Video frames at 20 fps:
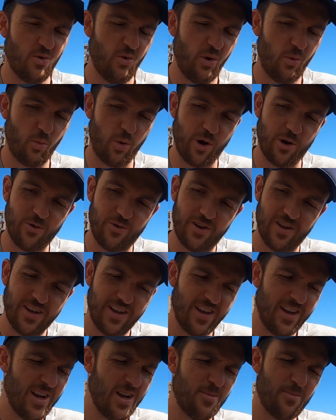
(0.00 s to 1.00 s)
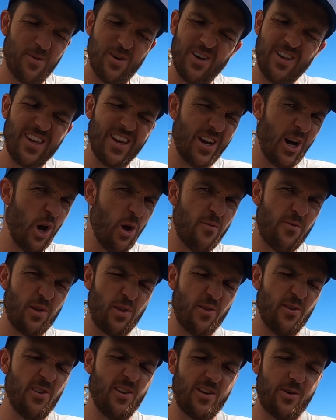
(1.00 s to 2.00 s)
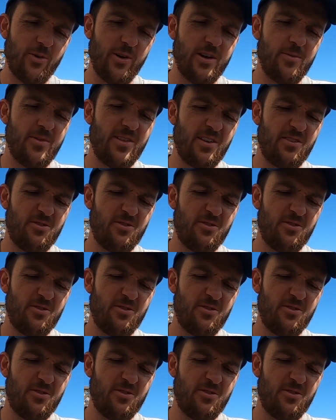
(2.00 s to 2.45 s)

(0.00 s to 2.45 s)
or it won't. But yeah, hopefully 30 quid. I mean,